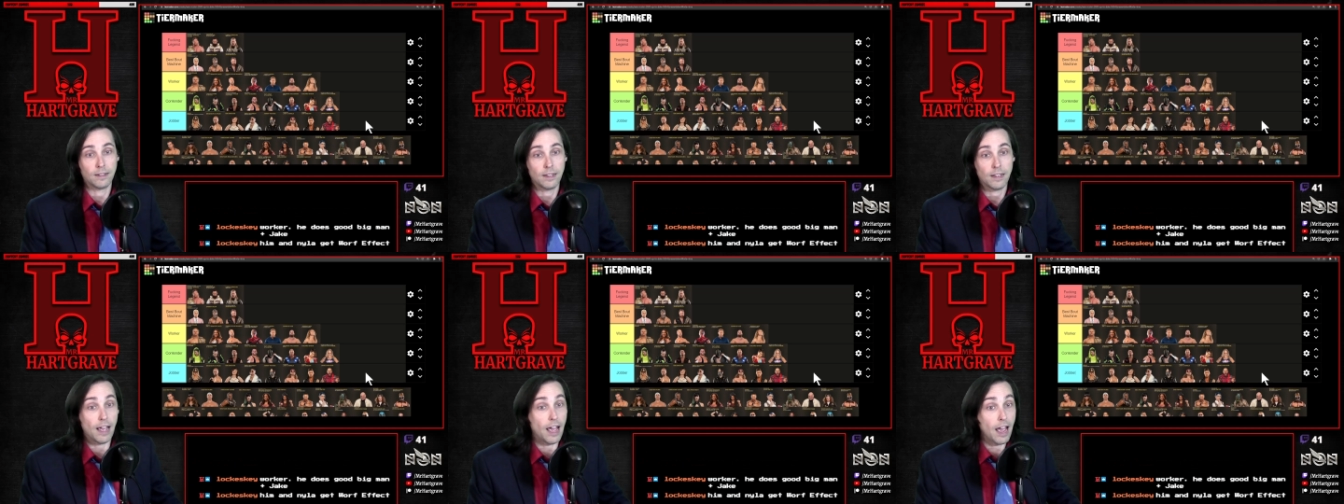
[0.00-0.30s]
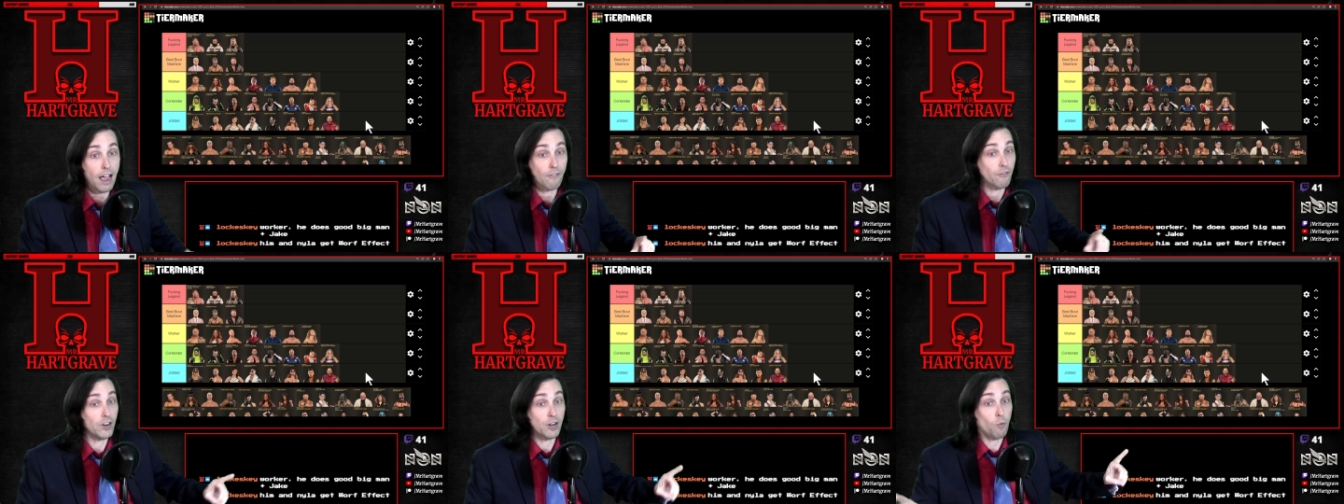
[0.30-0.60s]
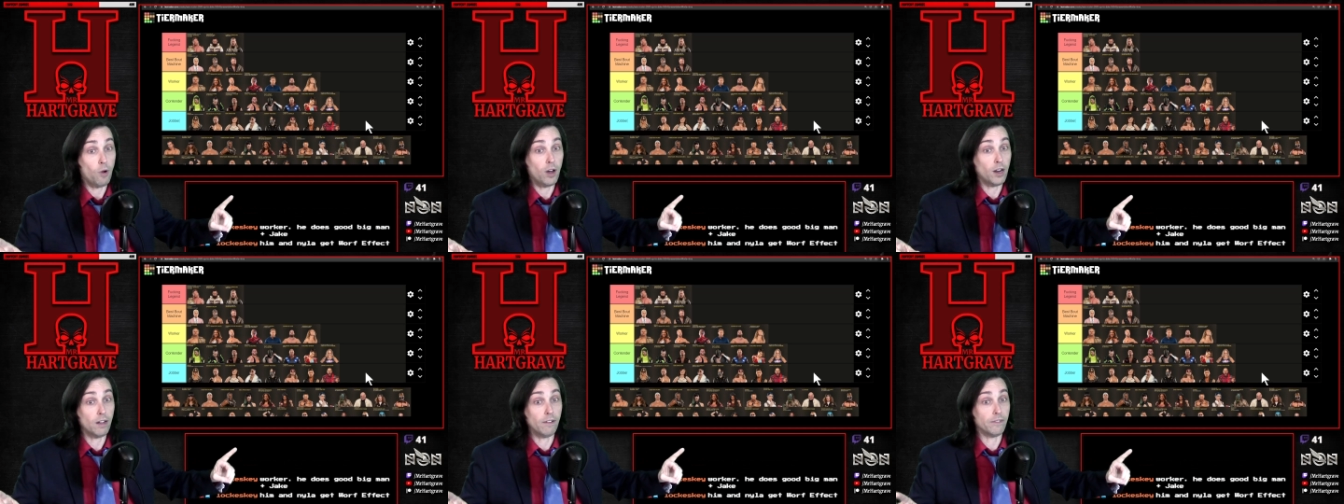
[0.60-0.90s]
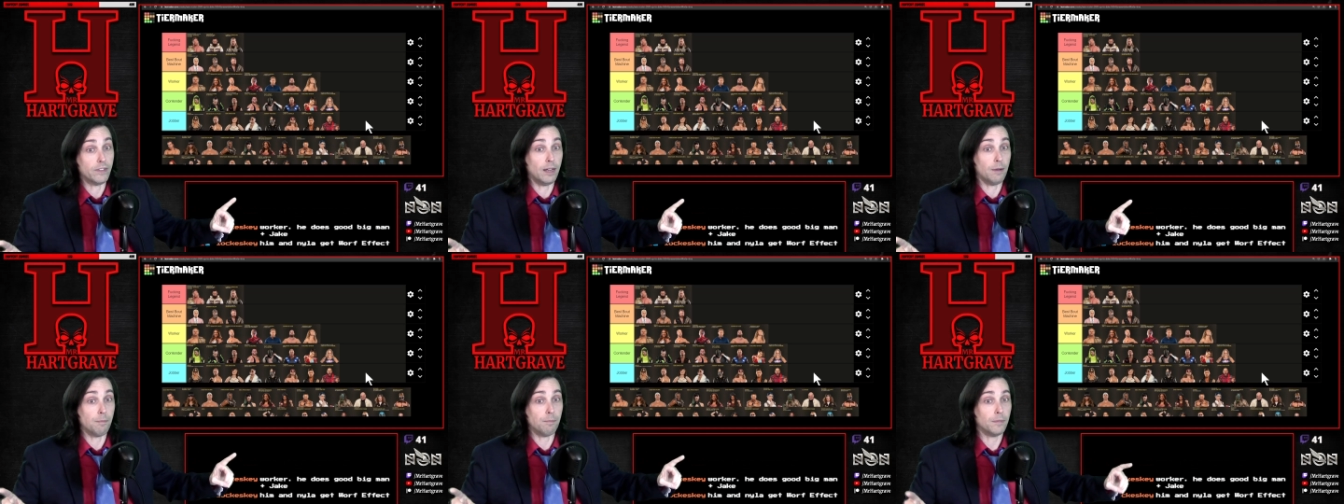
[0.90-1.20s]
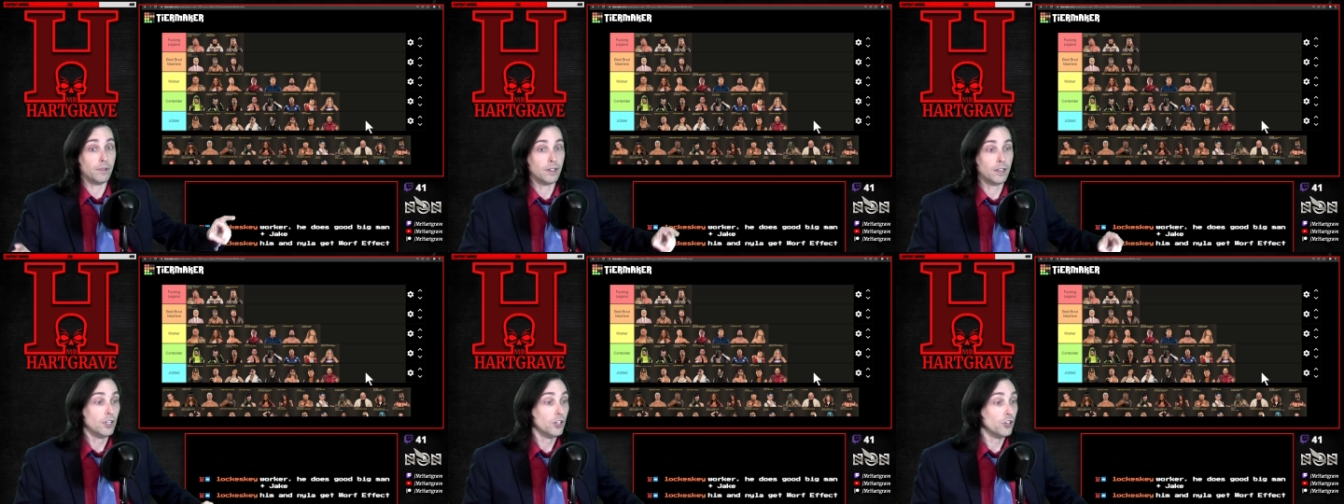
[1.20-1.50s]
Every one of them.
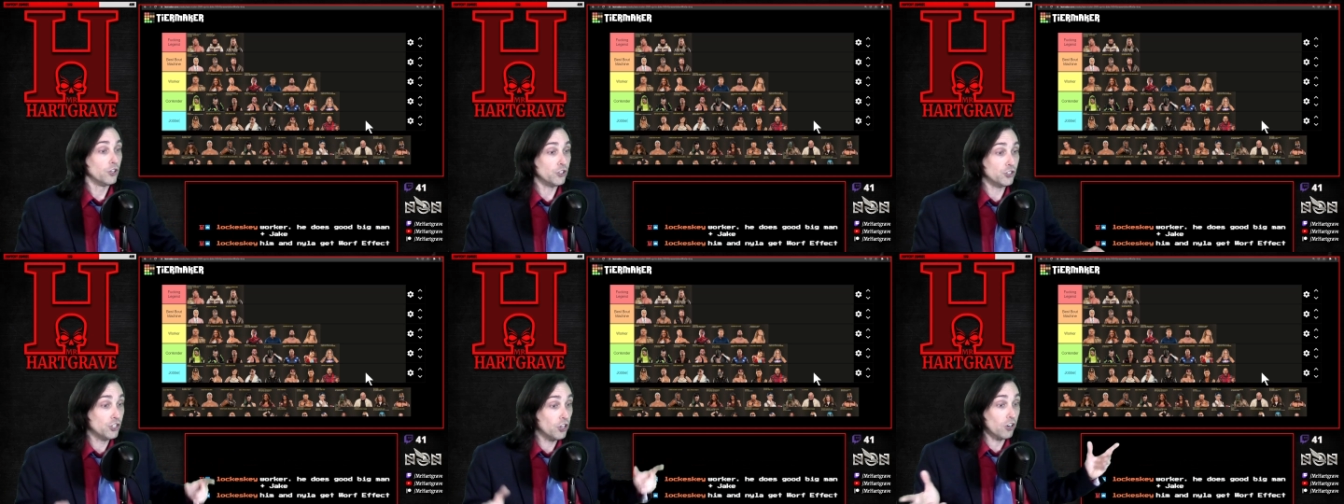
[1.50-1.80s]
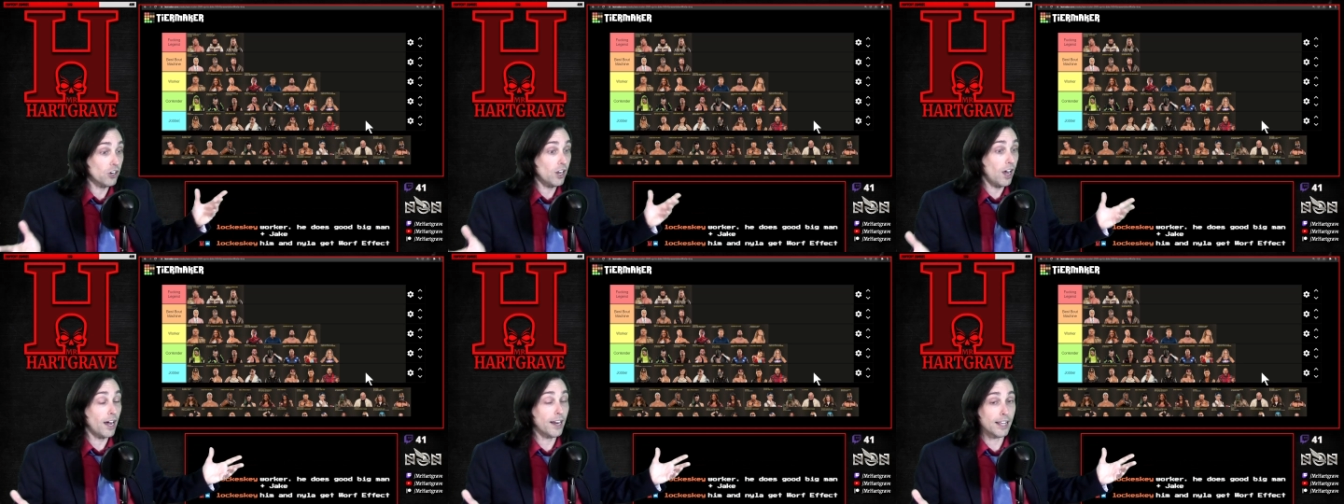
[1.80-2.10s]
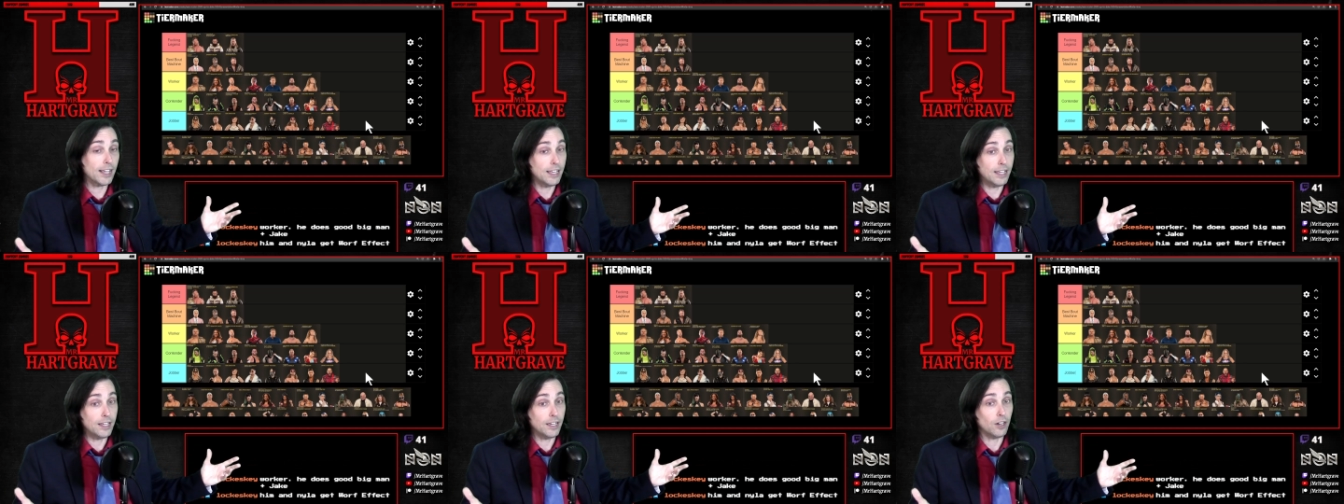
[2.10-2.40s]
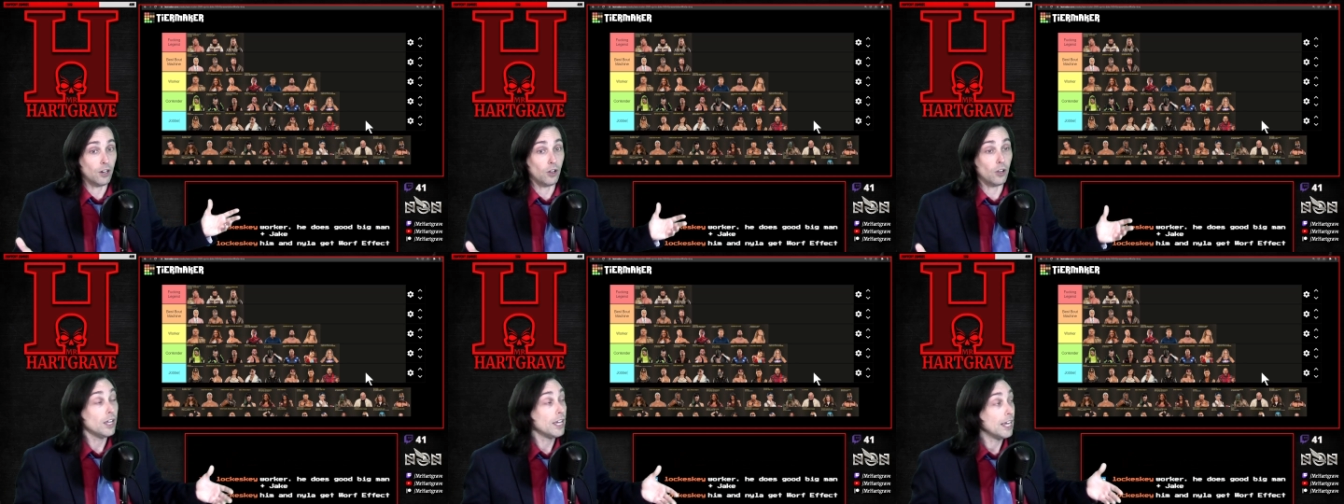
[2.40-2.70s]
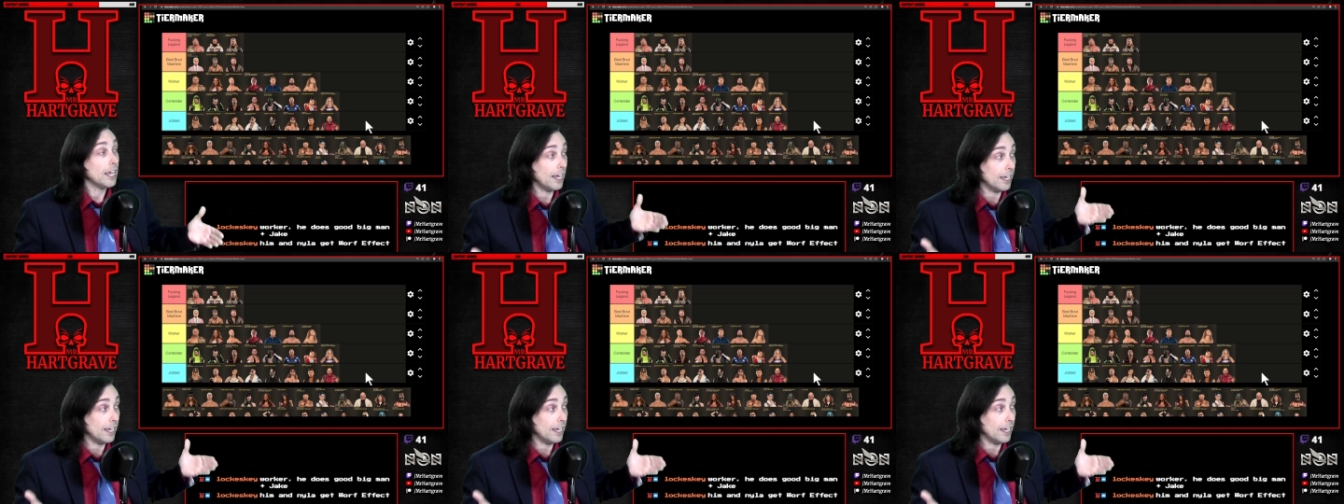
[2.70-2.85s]
You're not a heel